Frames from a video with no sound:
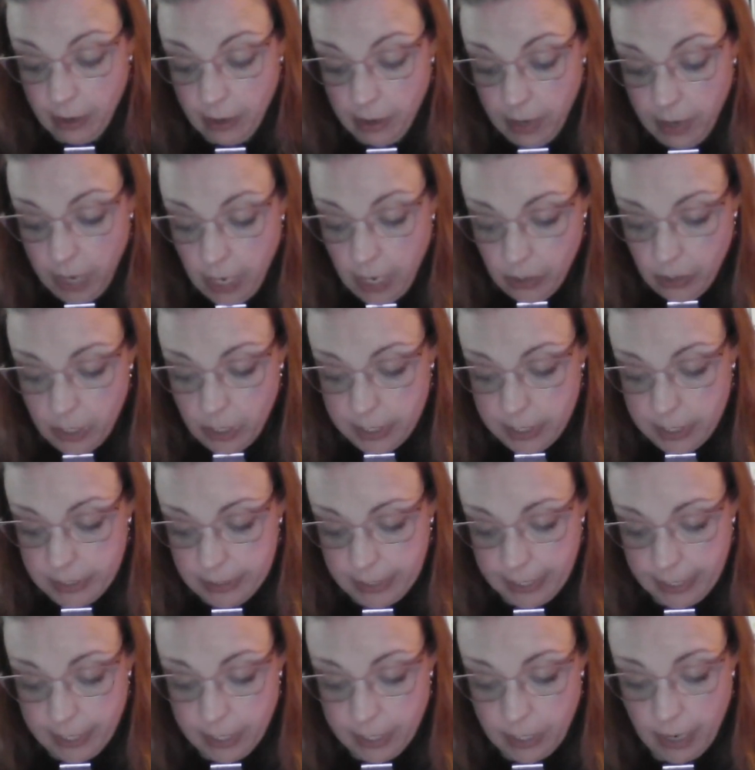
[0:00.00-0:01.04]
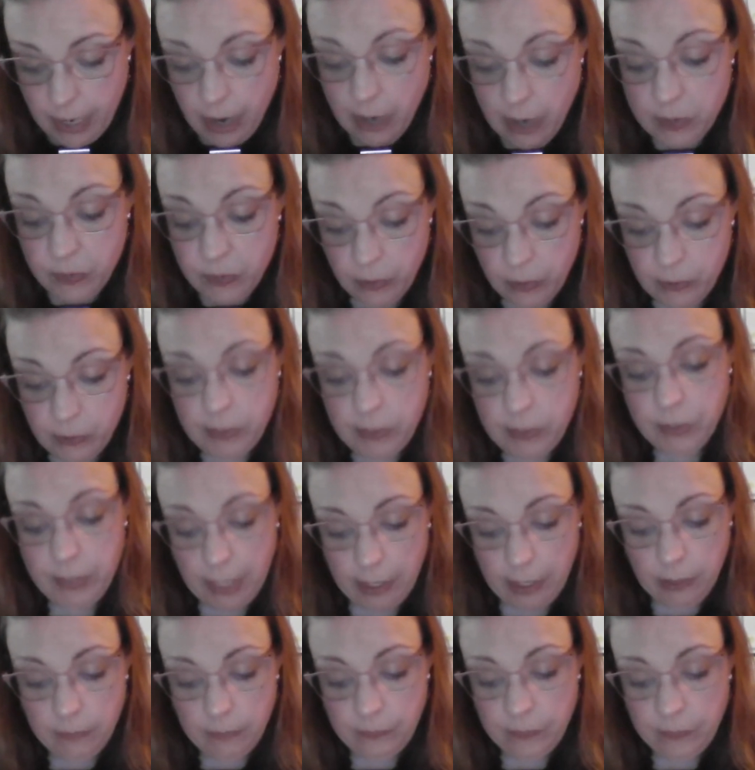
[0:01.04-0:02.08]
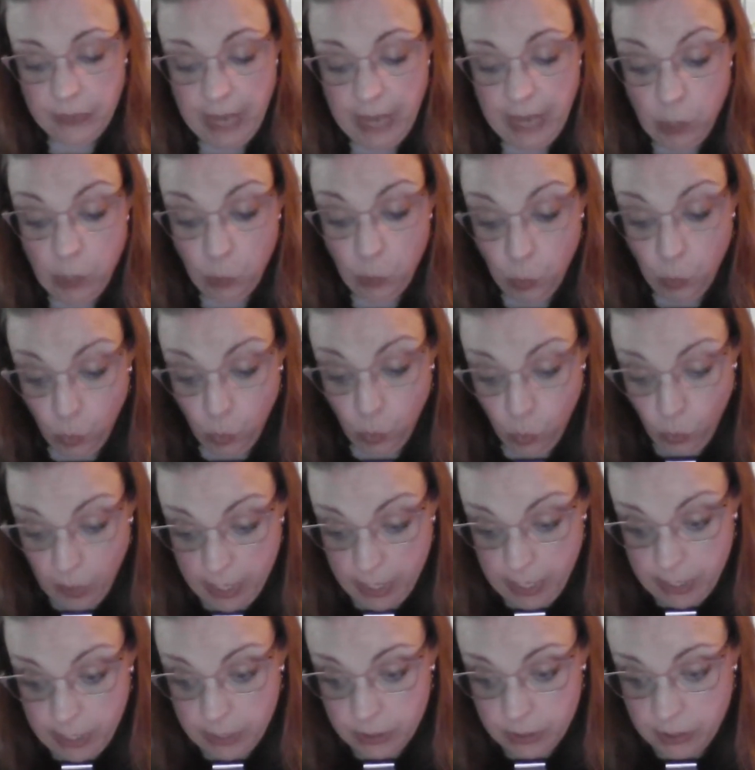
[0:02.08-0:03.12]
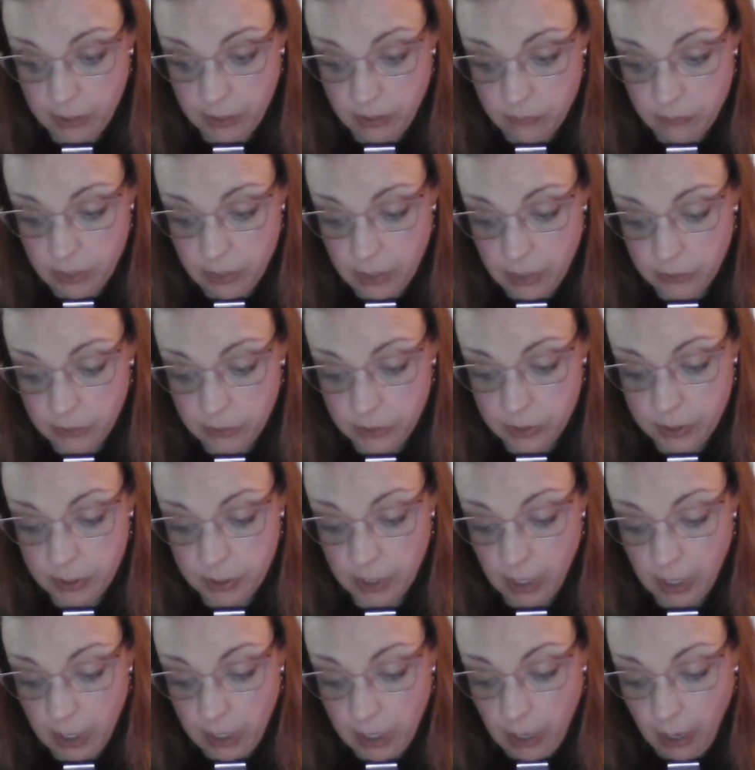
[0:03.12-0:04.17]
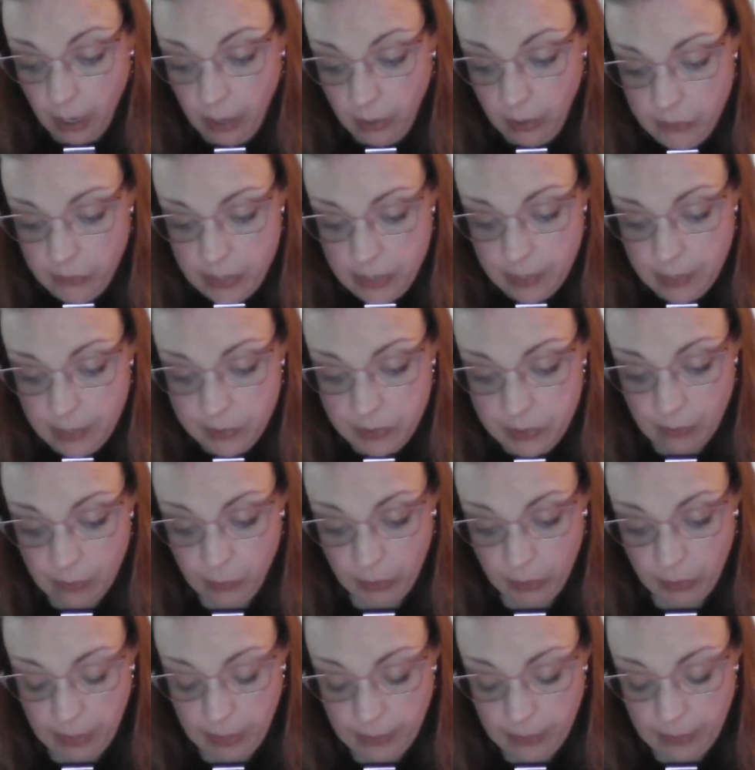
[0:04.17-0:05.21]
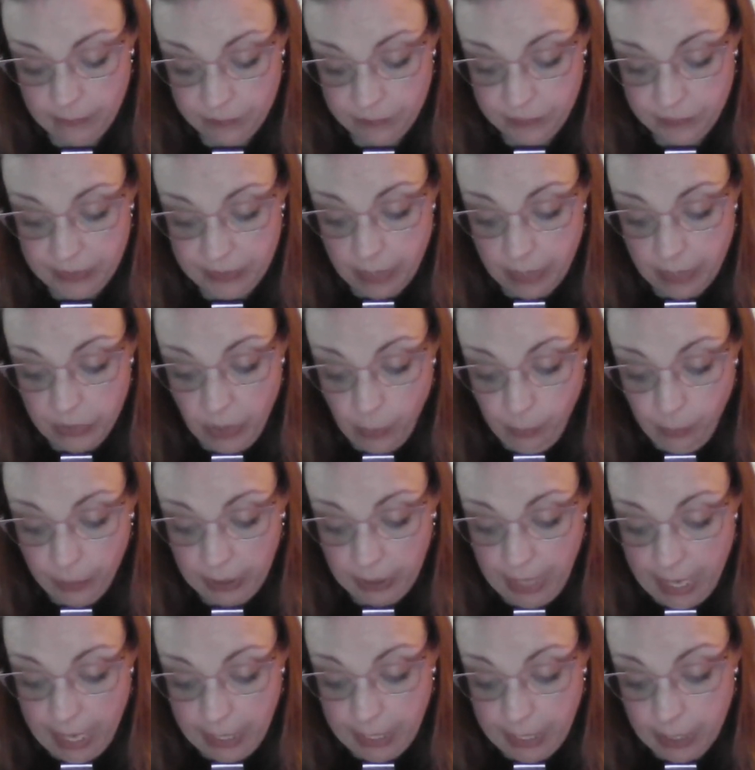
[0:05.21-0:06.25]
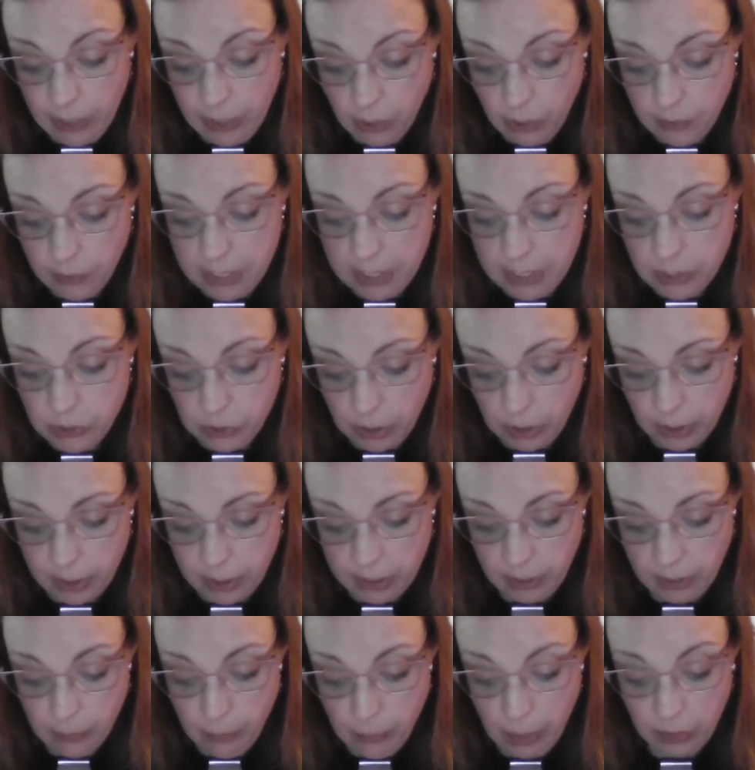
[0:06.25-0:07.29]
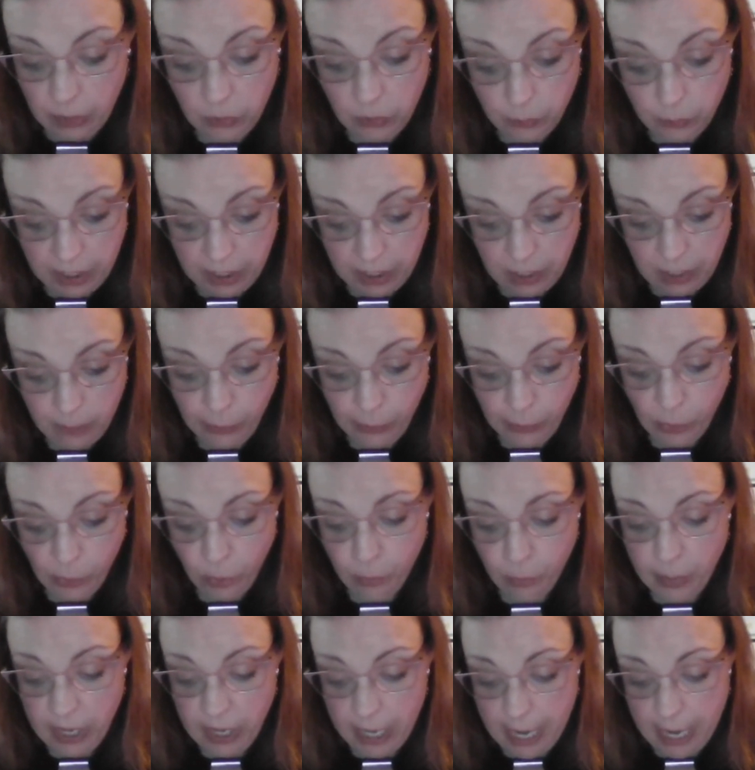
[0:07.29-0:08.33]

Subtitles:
Aaron did as Moses said and ran into the midst of the assembly. The plague had already started among the people, but